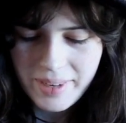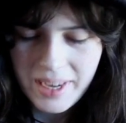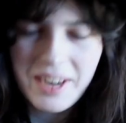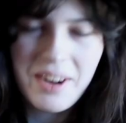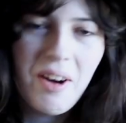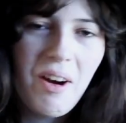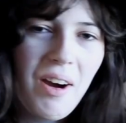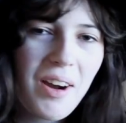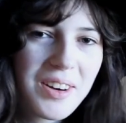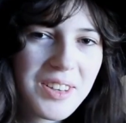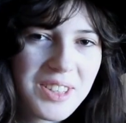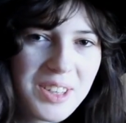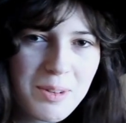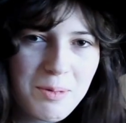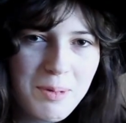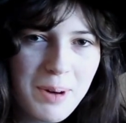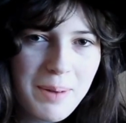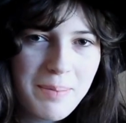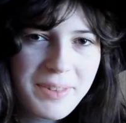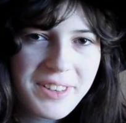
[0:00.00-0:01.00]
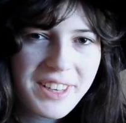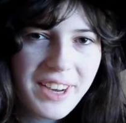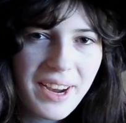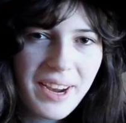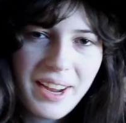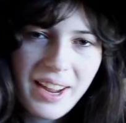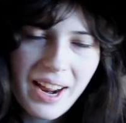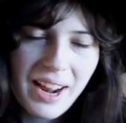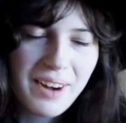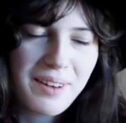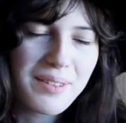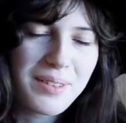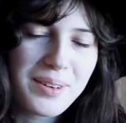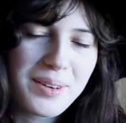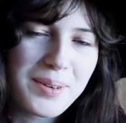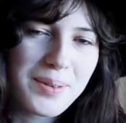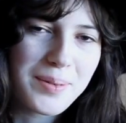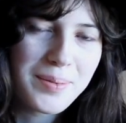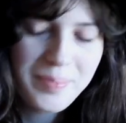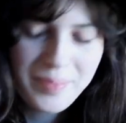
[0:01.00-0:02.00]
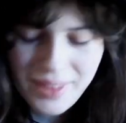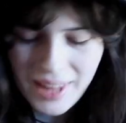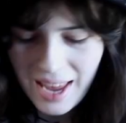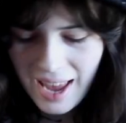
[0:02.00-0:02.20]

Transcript: an auction website, I don't know.